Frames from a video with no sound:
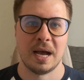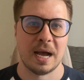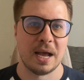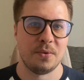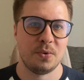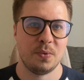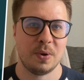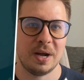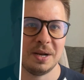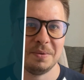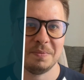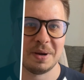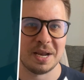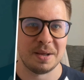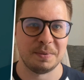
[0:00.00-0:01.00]
Hi everyone,
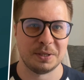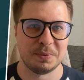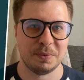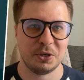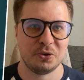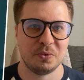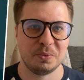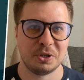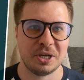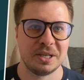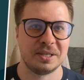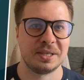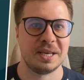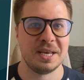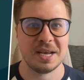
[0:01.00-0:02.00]
my name is
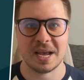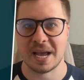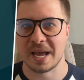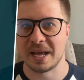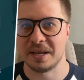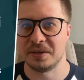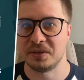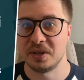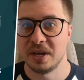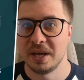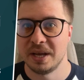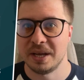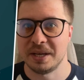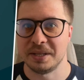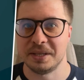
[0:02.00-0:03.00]
Dmitry, and
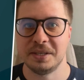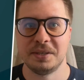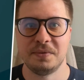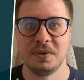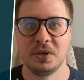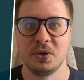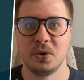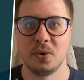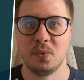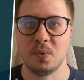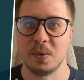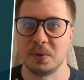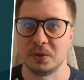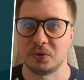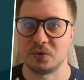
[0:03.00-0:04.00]
in this video we
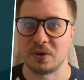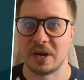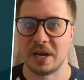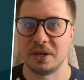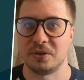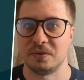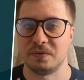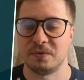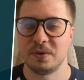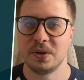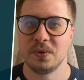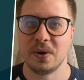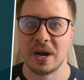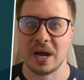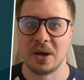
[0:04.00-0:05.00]
will try to
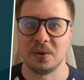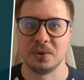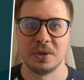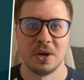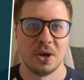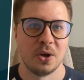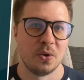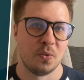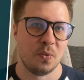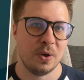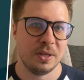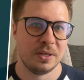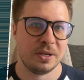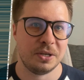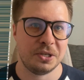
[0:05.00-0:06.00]
figure out
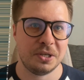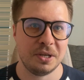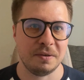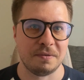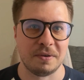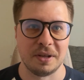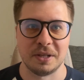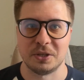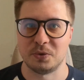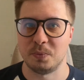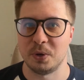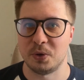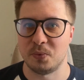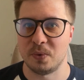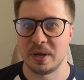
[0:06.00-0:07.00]
what the difference
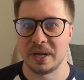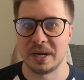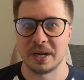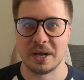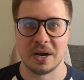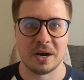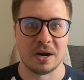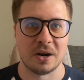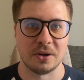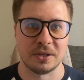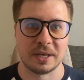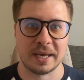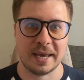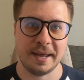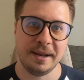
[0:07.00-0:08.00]
between guard
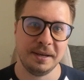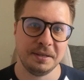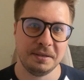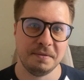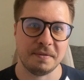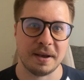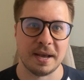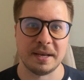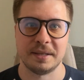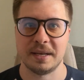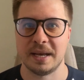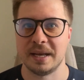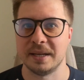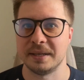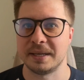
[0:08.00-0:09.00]
CanActivate
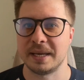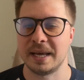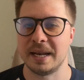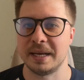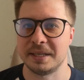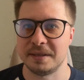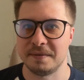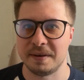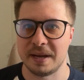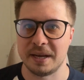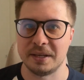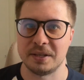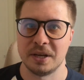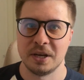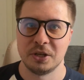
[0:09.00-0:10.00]
and
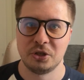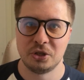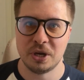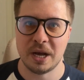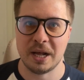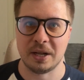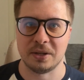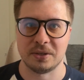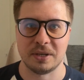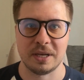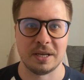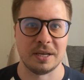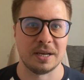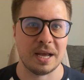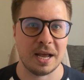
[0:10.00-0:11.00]
CanActivateChild
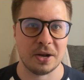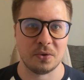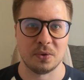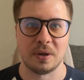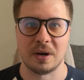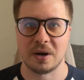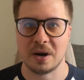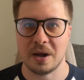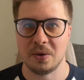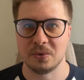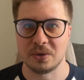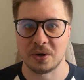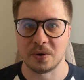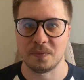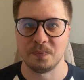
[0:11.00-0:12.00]
in Angular
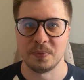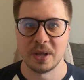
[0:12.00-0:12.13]
router.